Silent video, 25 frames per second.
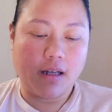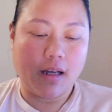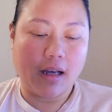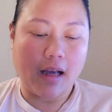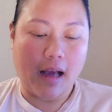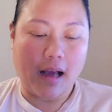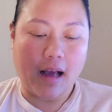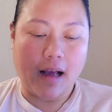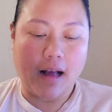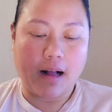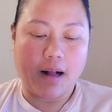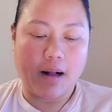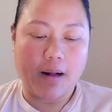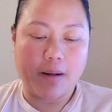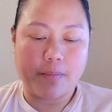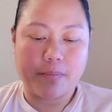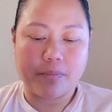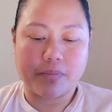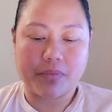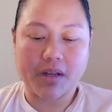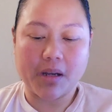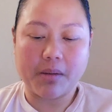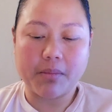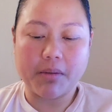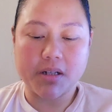
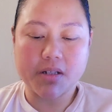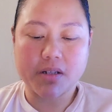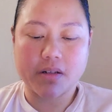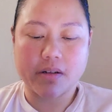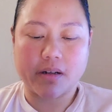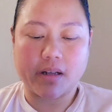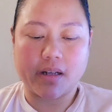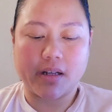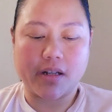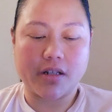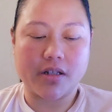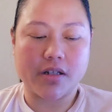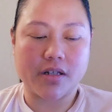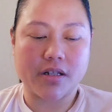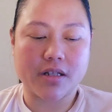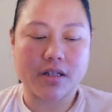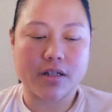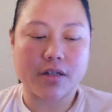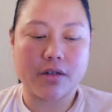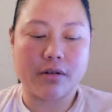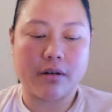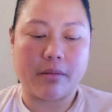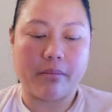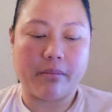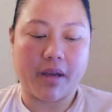I'm also going to just
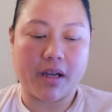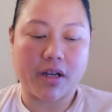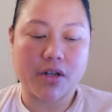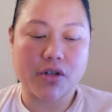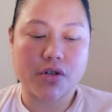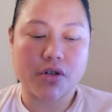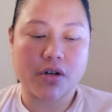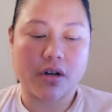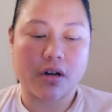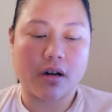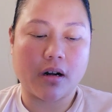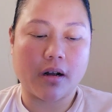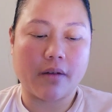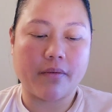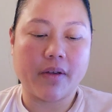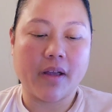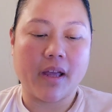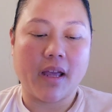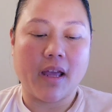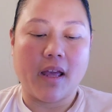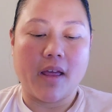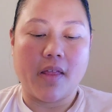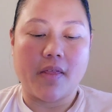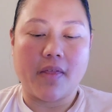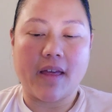do a mixture of
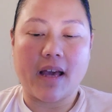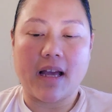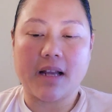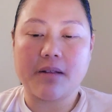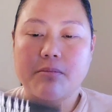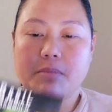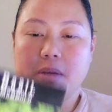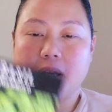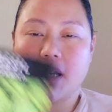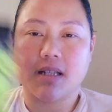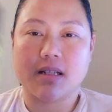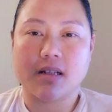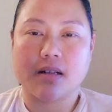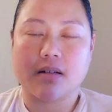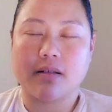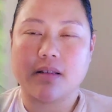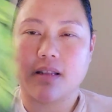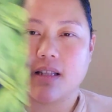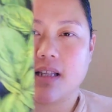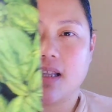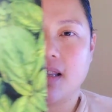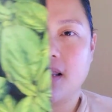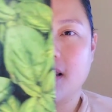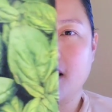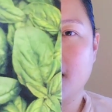that basil and
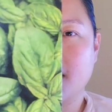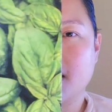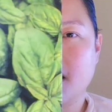then this